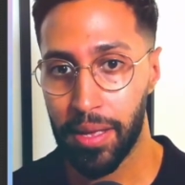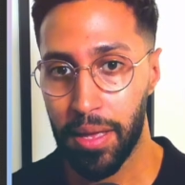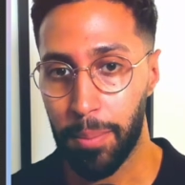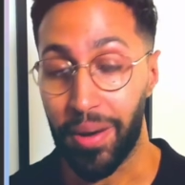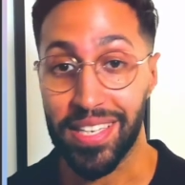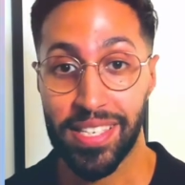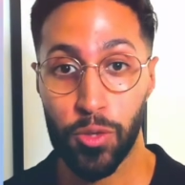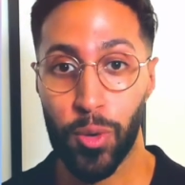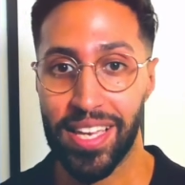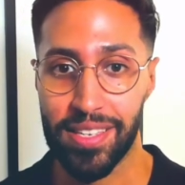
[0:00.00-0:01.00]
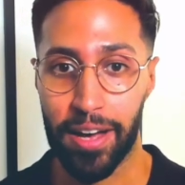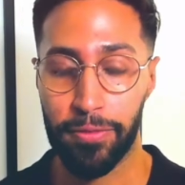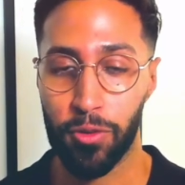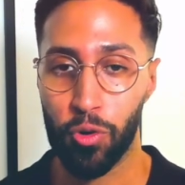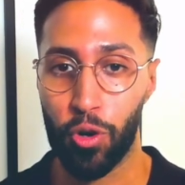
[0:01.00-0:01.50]
but it still has that
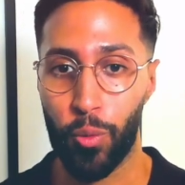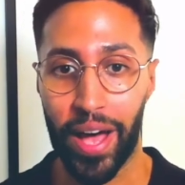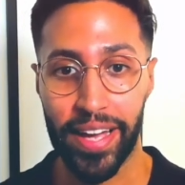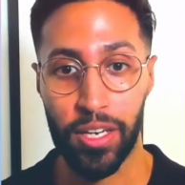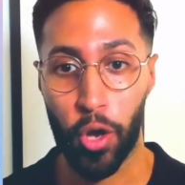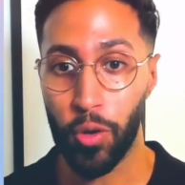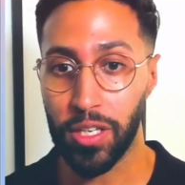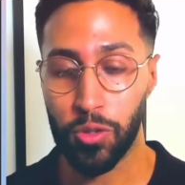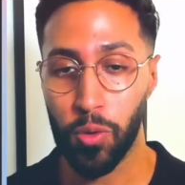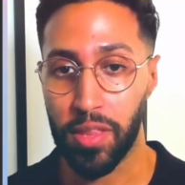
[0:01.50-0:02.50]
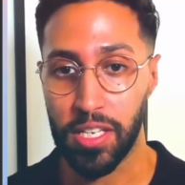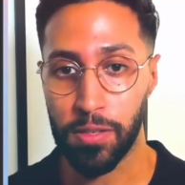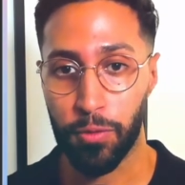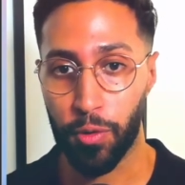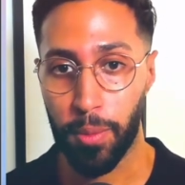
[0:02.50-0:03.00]
flaw where I can only do this
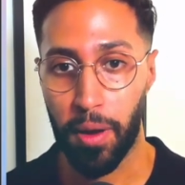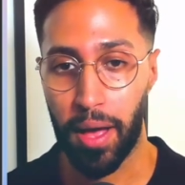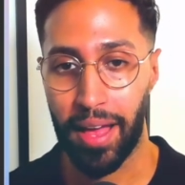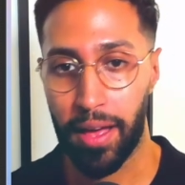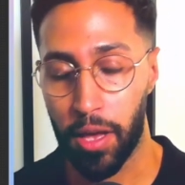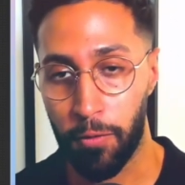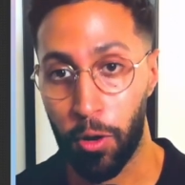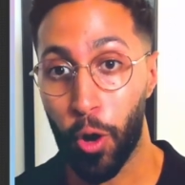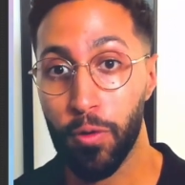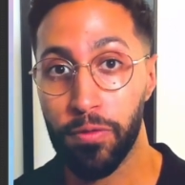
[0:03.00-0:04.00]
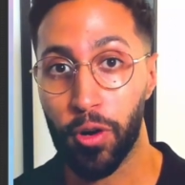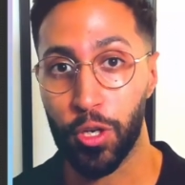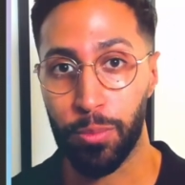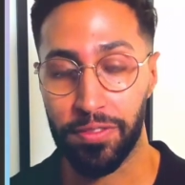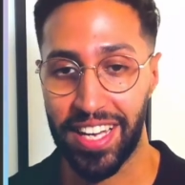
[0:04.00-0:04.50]
for a low
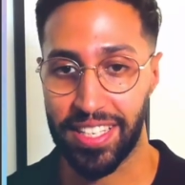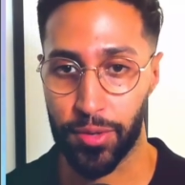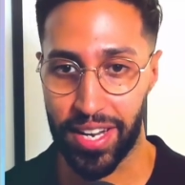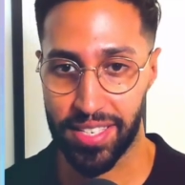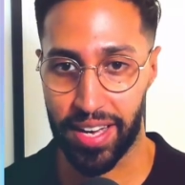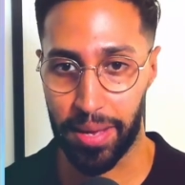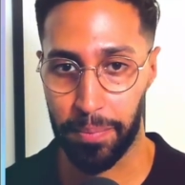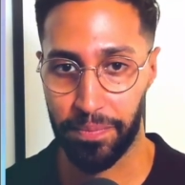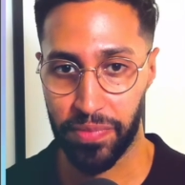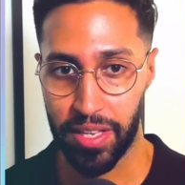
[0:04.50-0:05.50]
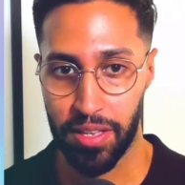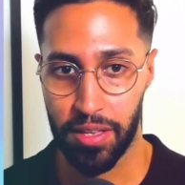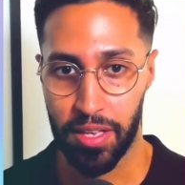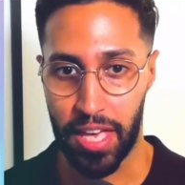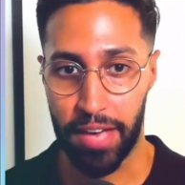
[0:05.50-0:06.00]
volume of data at a time.
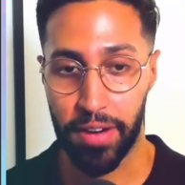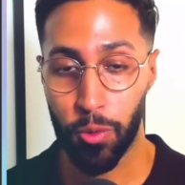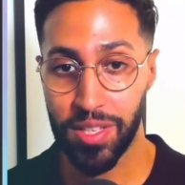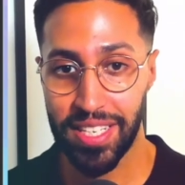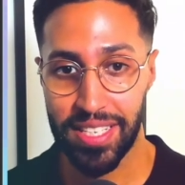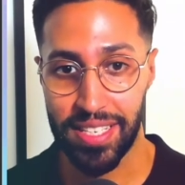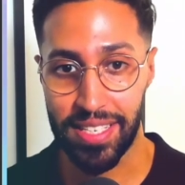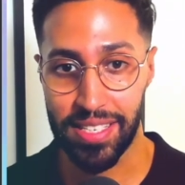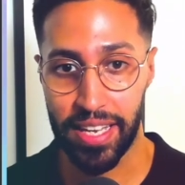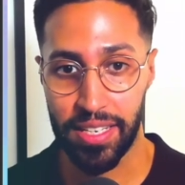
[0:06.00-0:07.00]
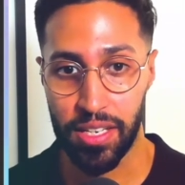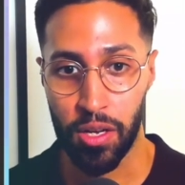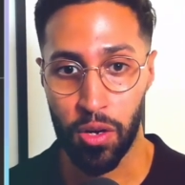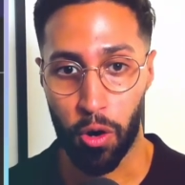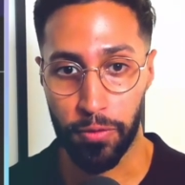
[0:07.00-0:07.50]
If I wanted to, instead
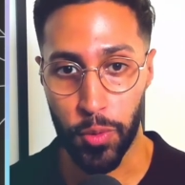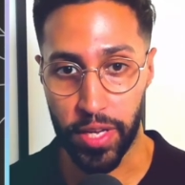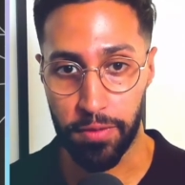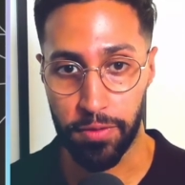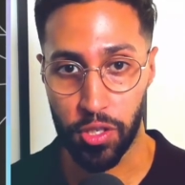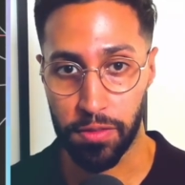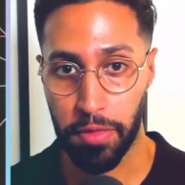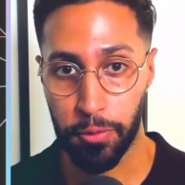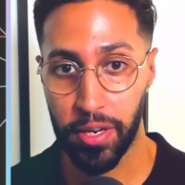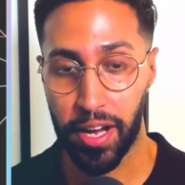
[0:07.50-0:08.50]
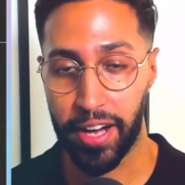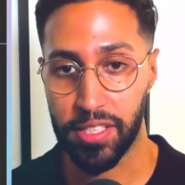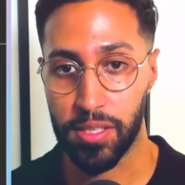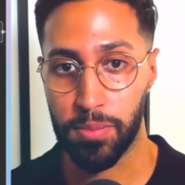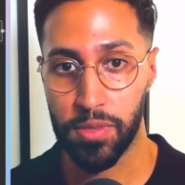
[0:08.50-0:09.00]
of doing it for just 3
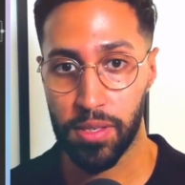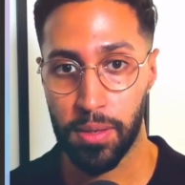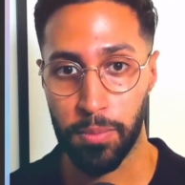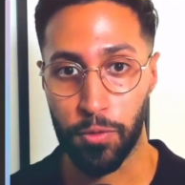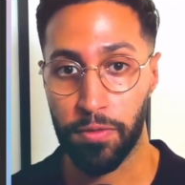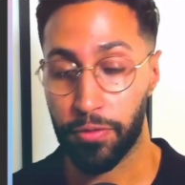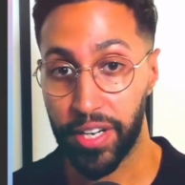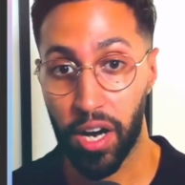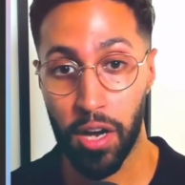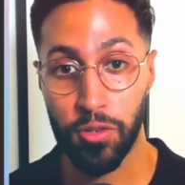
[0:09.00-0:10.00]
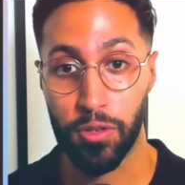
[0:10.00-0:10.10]
items, 300 or